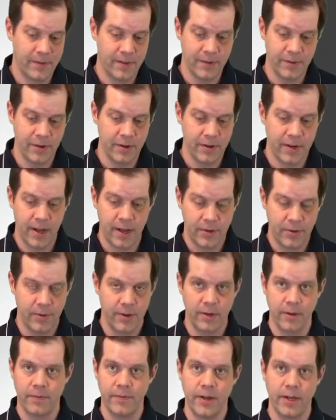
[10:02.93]
since you're not
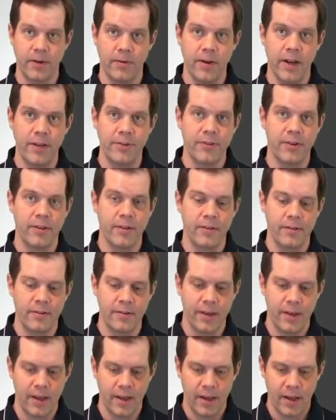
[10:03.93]
doing
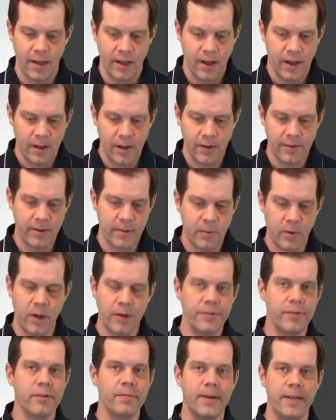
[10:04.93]
configurations, you know, some
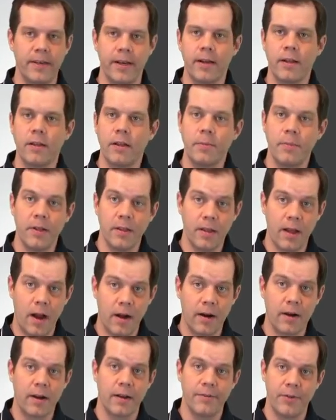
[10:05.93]
questions might take a little bit
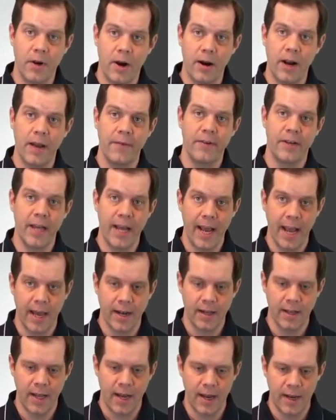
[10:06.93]
longer because you are having to
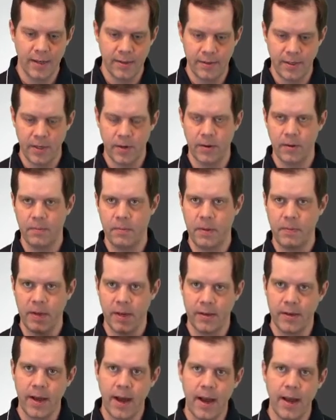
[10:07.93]
analyze, you know,
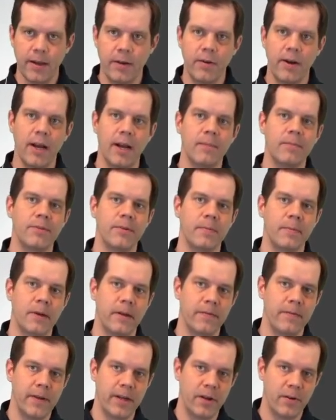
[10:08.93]
maybe a diagram, some
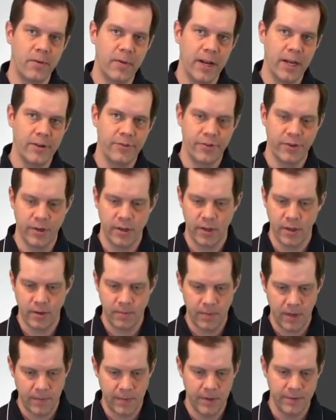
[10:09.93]

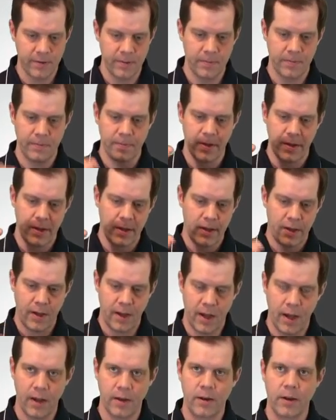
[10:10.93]
configuration, maybe some
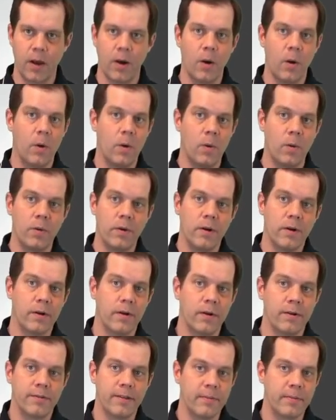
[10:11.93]
uh, code
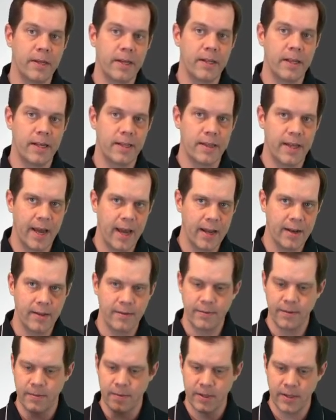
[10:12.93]
or, or something like that
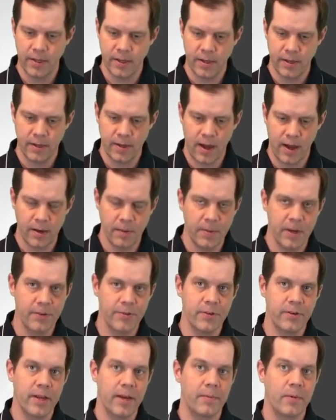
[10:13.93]
on some of the
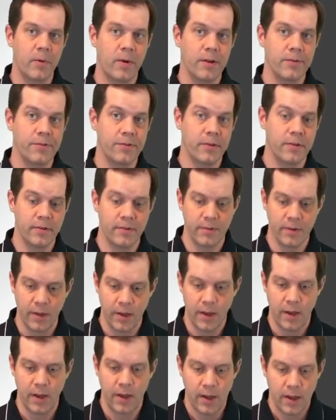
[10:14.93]
automation type questions.